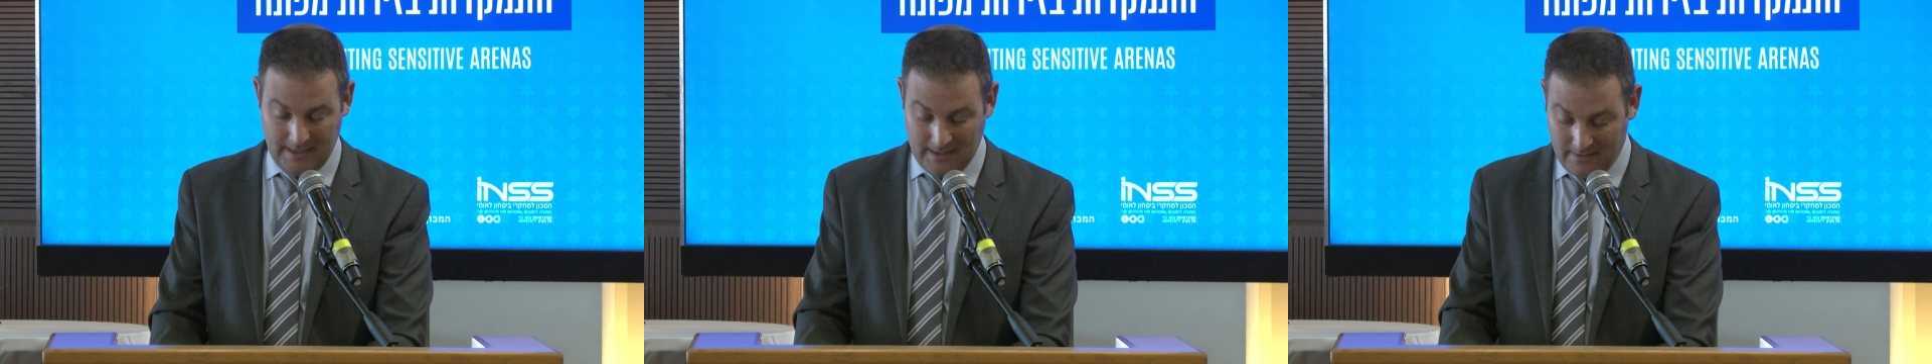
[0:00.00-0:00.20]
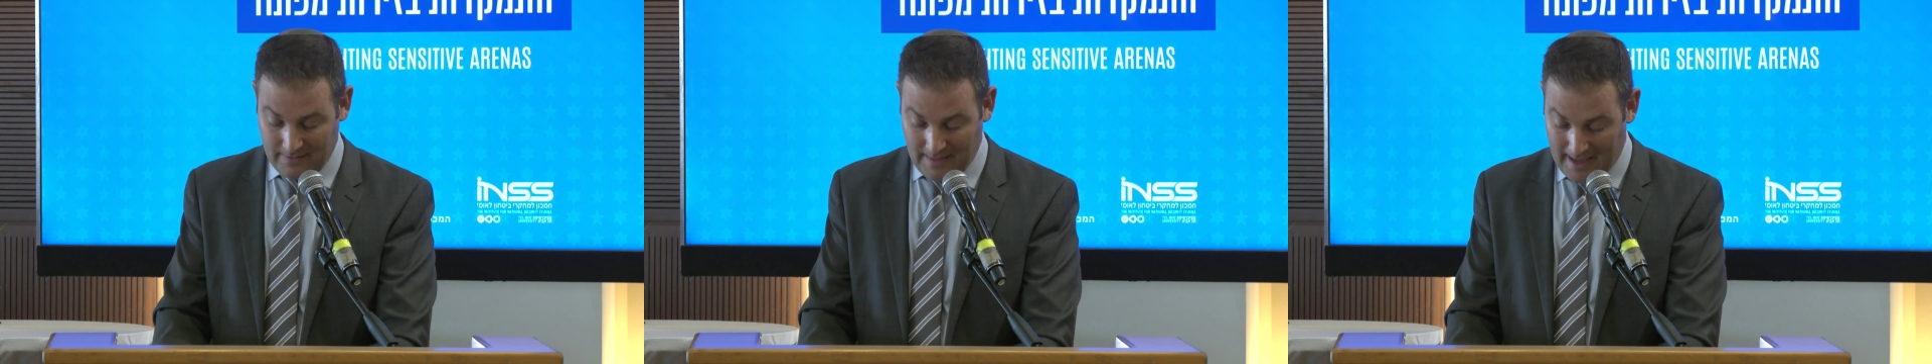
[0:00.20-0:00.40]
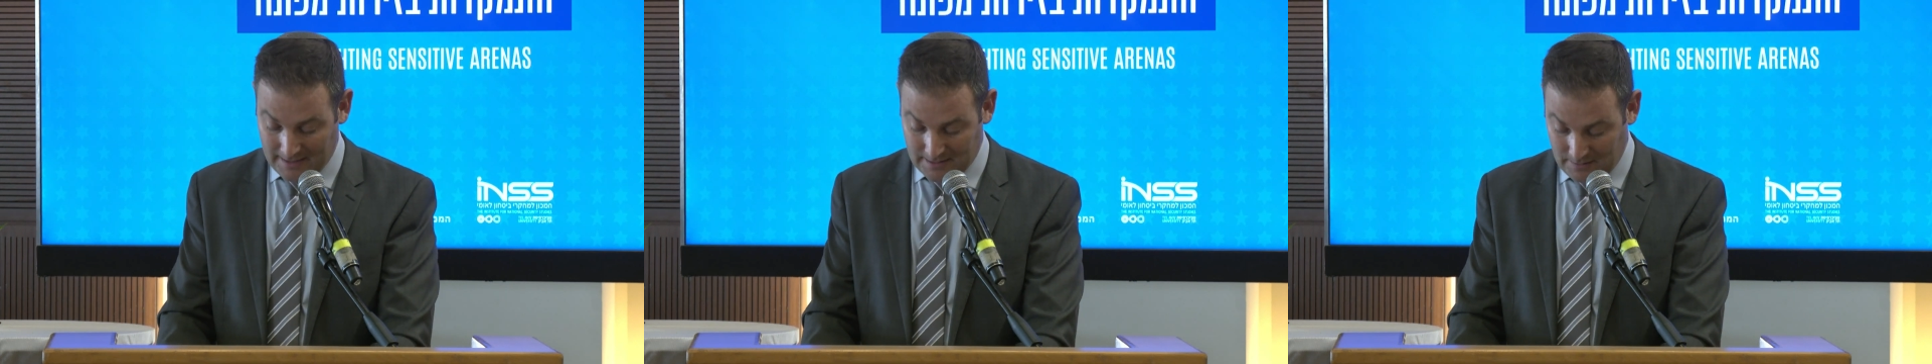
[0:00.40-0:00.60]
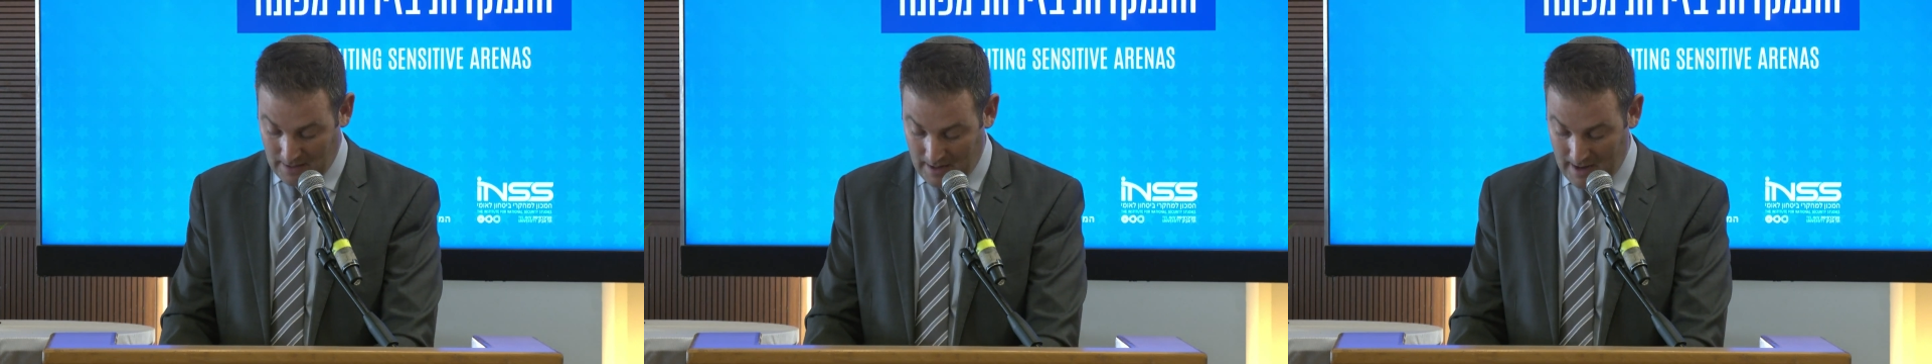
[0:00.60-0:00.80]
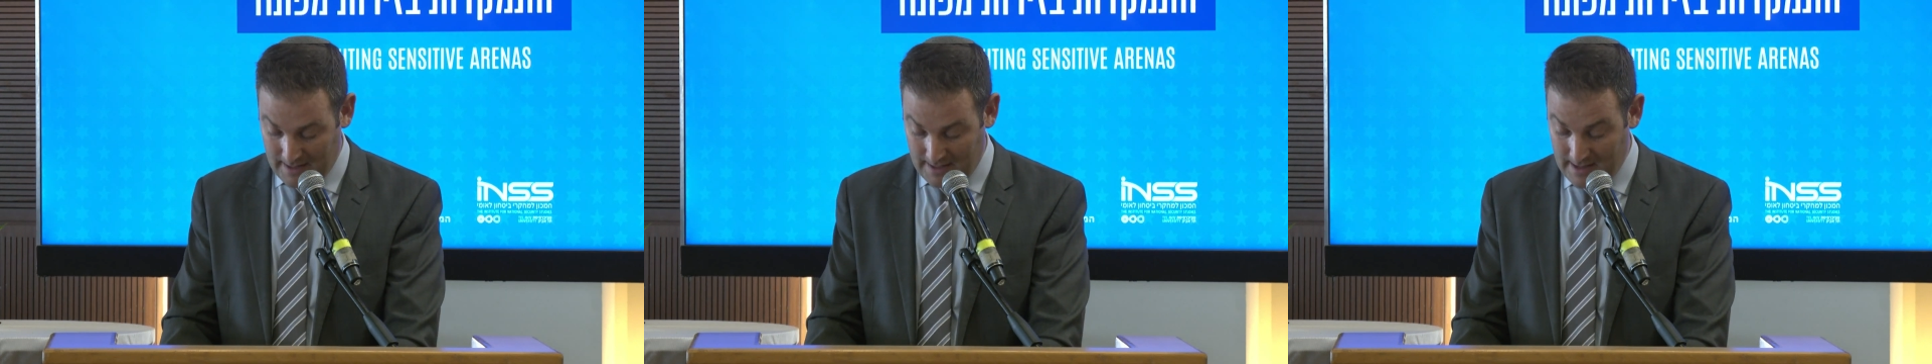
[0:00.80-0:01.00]
in that
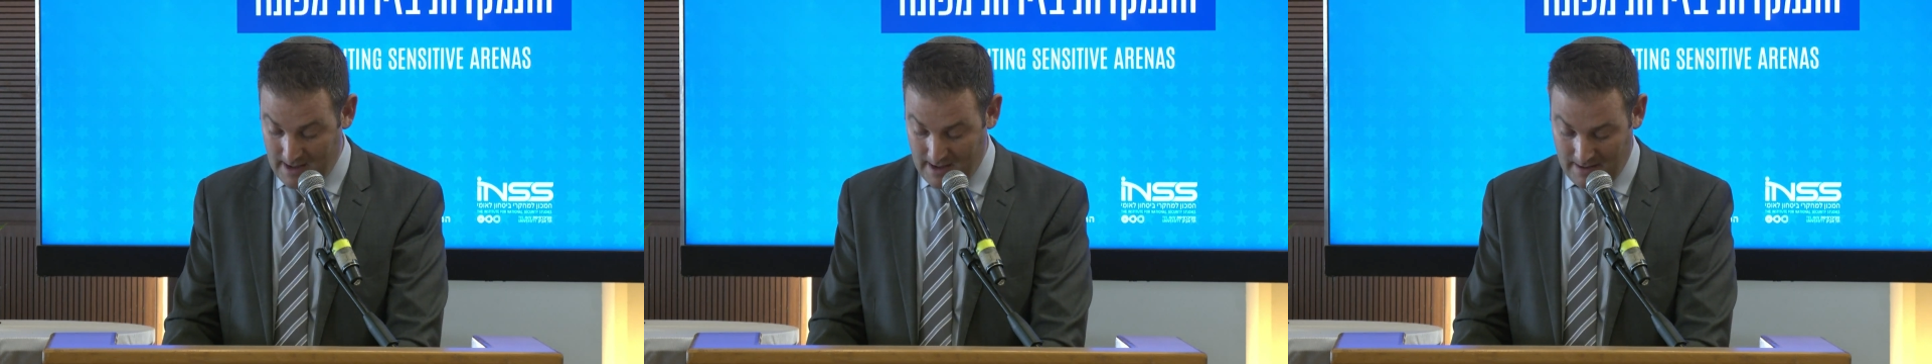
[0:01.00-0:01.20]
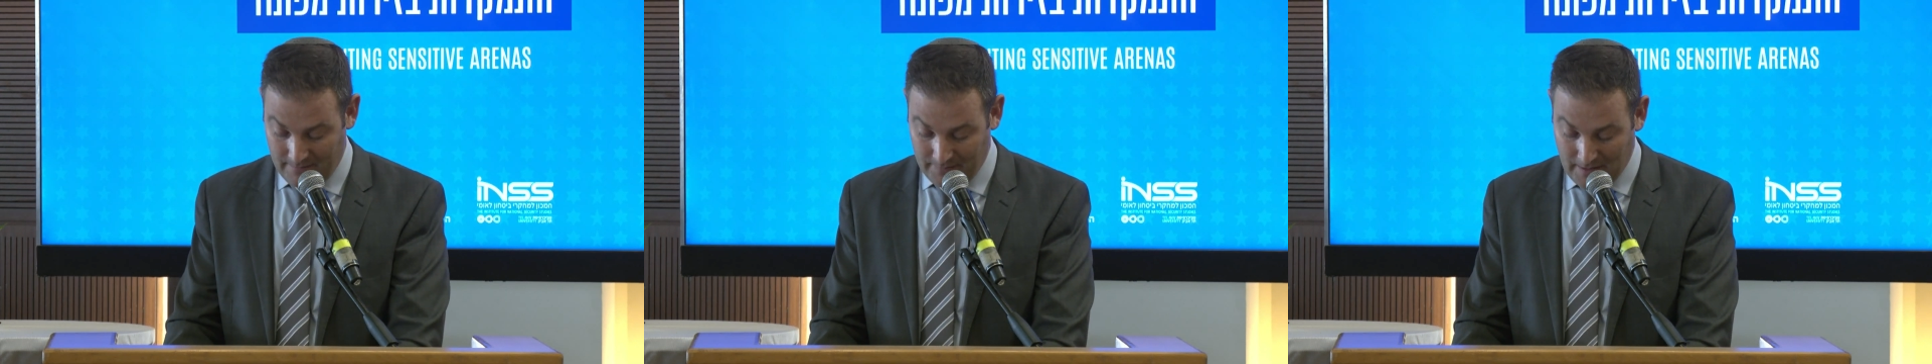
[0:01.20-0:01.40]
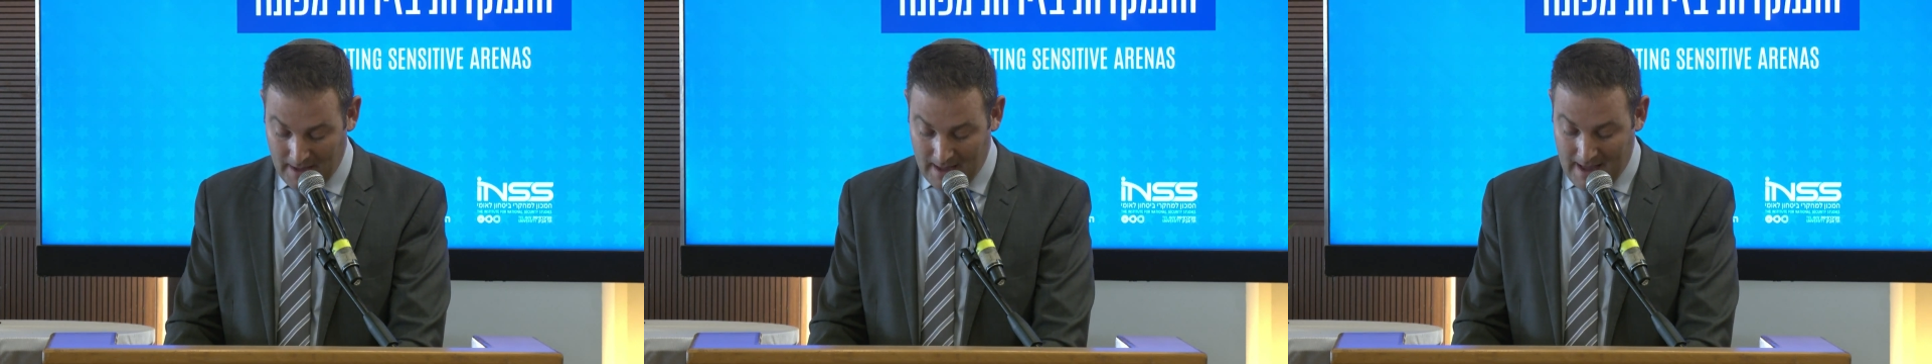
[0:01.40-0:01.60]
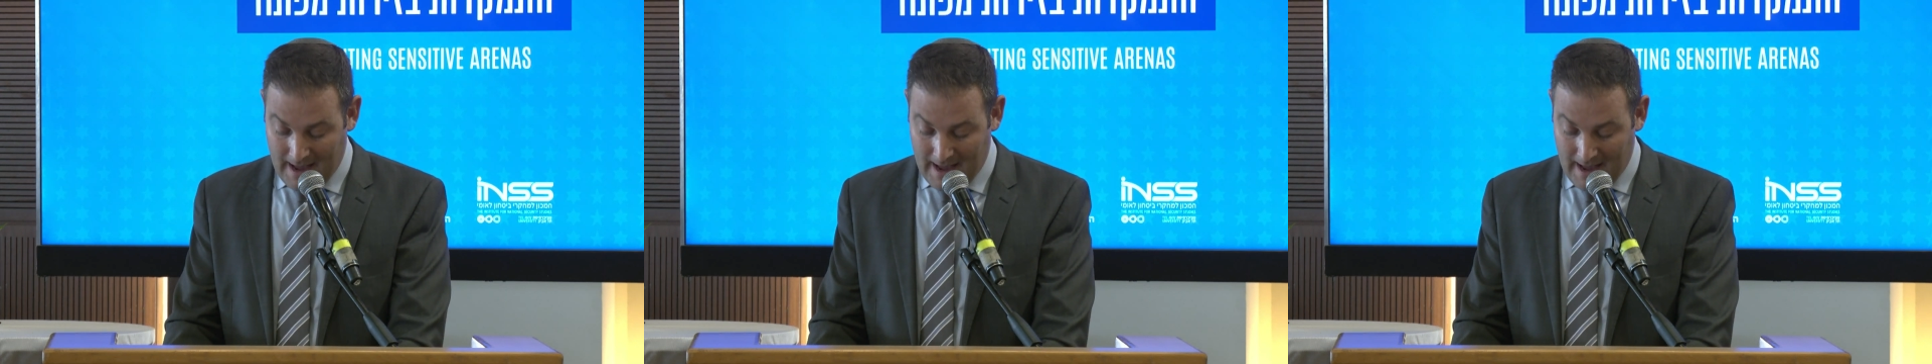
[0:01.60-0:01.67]
year.